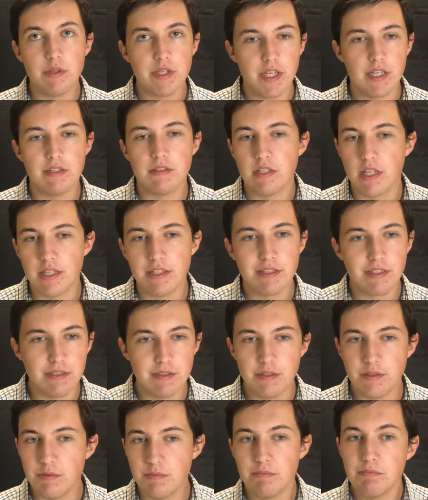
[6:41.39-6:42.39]
Again, states can
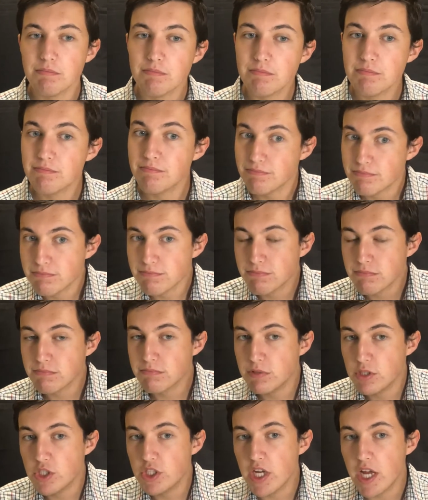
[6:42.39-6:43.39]
do
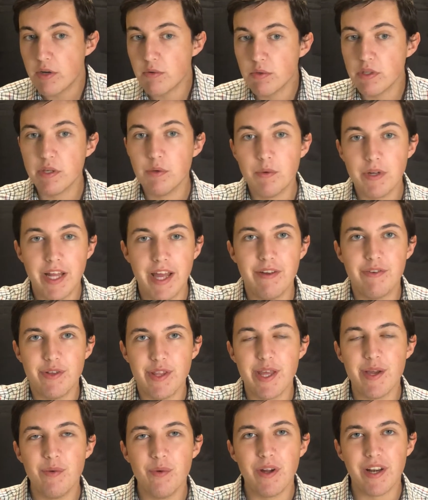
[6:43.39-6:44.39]
generally whatever
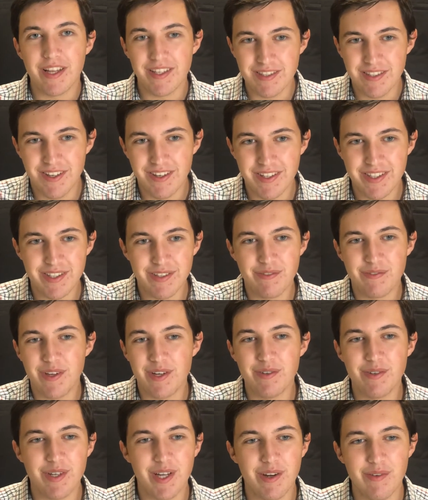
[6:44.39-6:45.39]
they want as long as the
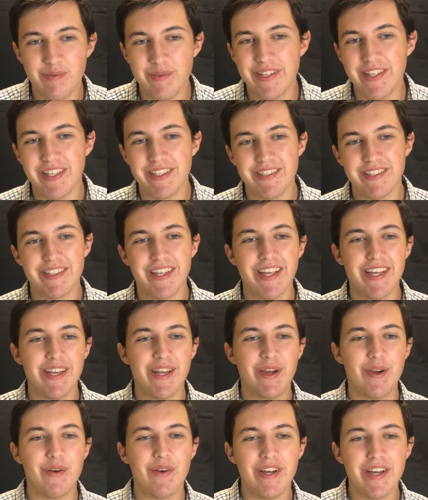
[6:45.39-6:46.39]
federal government doesn't say
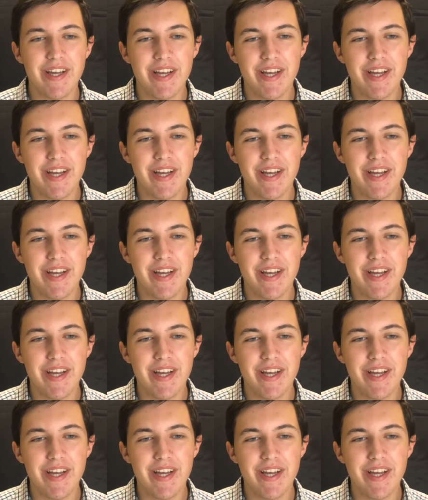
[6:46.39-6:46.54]
no.